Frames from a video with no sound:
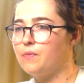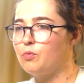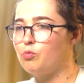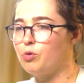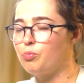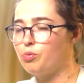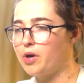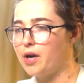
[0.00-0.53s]

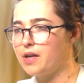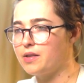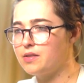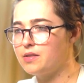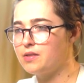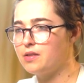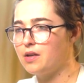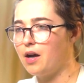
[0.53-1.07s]

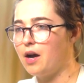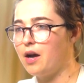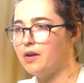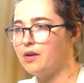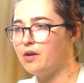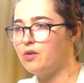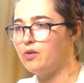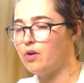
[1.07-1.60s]
repressed,
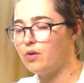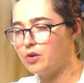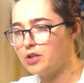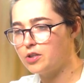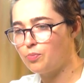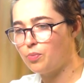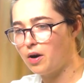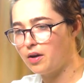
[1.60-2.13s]

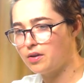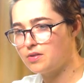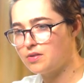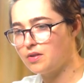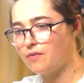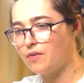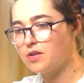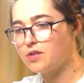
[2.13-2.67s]
unnoticed parts
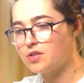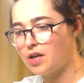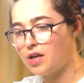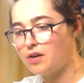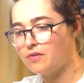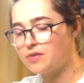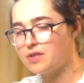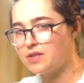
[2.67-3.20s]
of
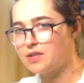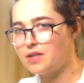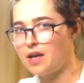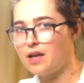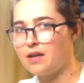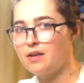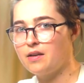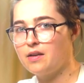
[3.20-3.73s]
ourselves, to
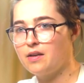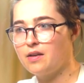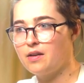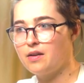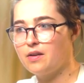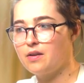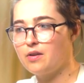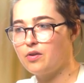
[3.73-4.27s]
say,
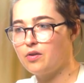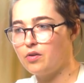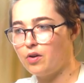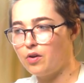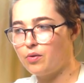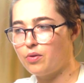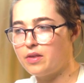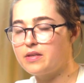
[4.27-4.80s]

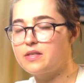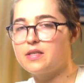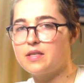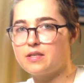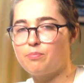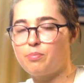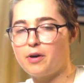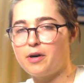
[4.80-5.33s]
no, this
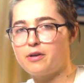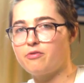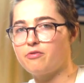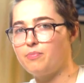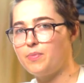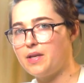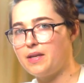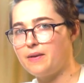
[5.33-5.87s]
is a part of
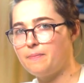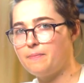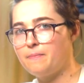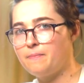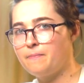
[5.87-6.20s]
me.